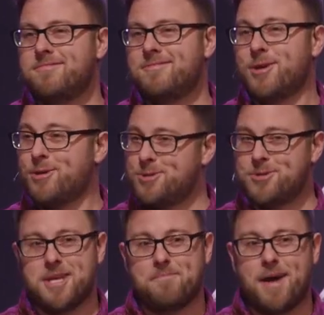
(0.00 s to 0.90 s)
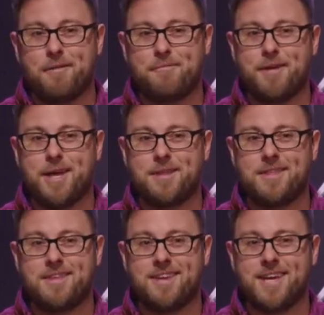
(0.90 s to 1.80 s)
Those who step out in
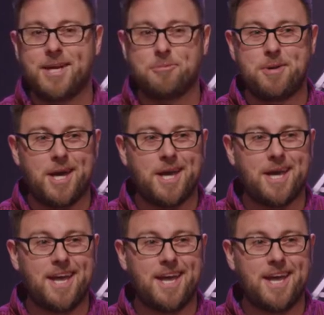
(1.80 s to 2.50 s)
faith and obey.